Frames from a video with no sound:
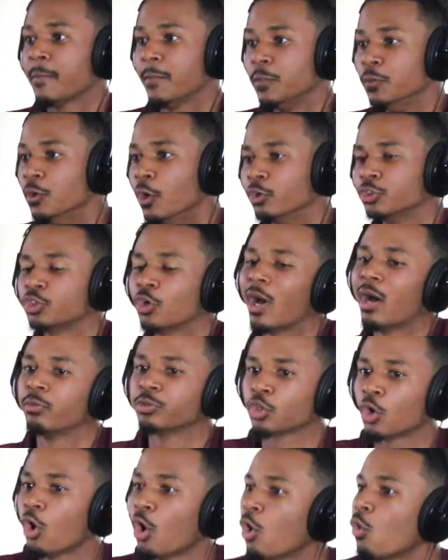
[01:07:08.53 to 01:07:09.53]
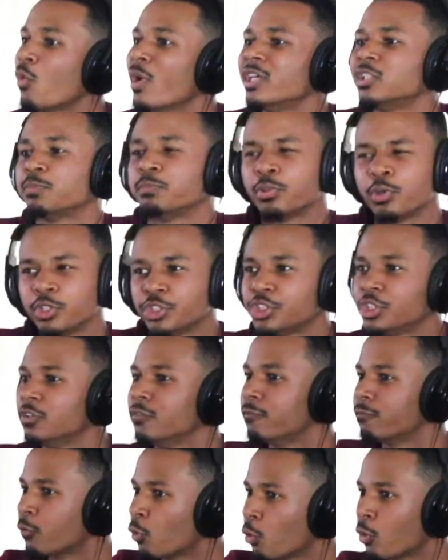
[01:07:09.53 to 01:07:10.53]
You know, so I was always
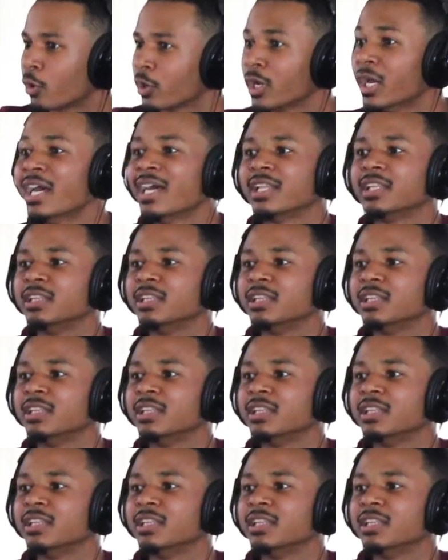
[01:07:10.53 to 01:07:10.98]
pushing forward,